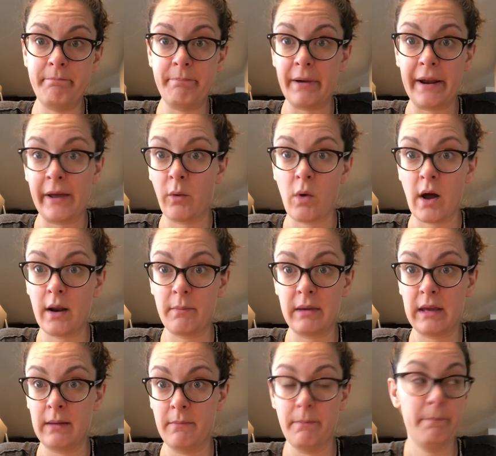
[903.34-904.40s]
but I want to
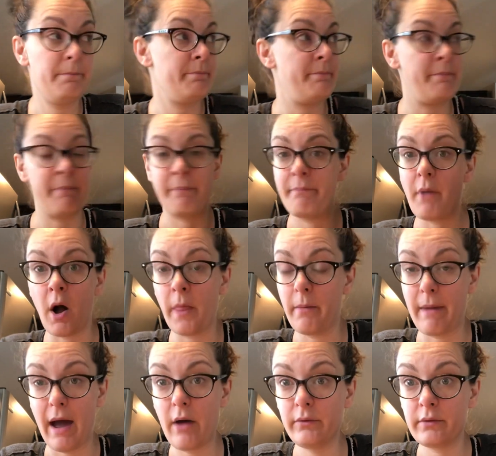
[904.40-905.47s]
be on the
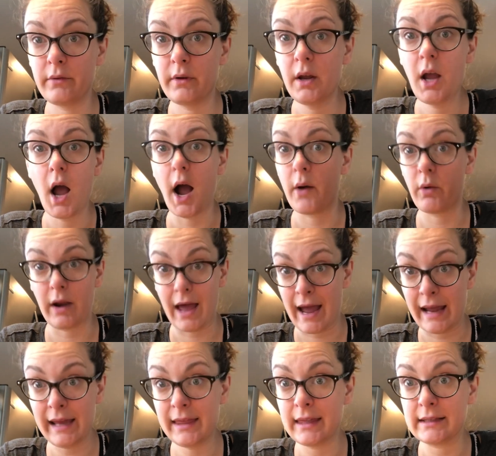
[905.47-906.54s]
mountain. I want to
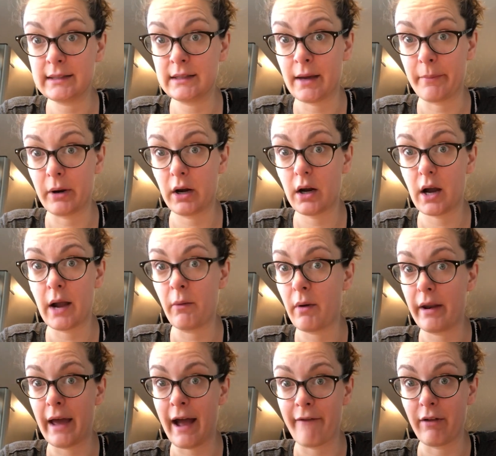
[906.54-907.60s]
hike this summer. I
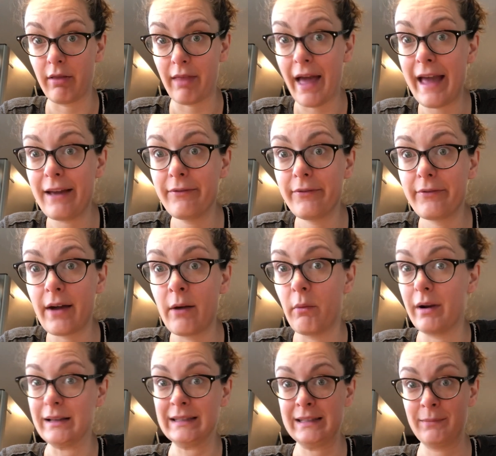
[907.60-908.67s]
want to have a life. I
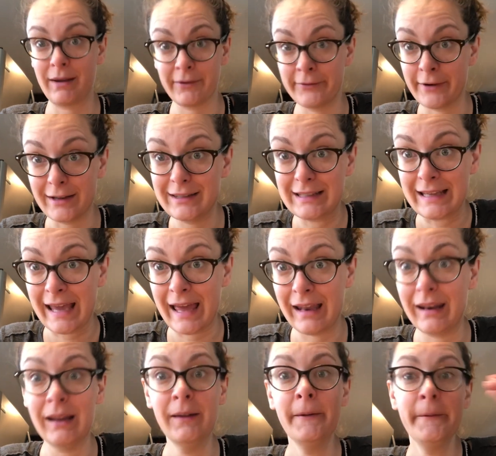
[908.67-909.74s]
want to see my friends
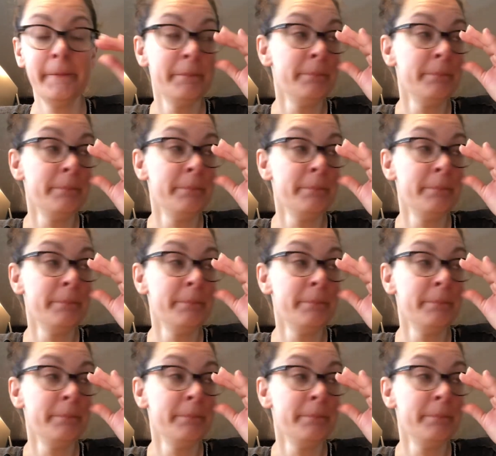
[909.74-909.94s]
again.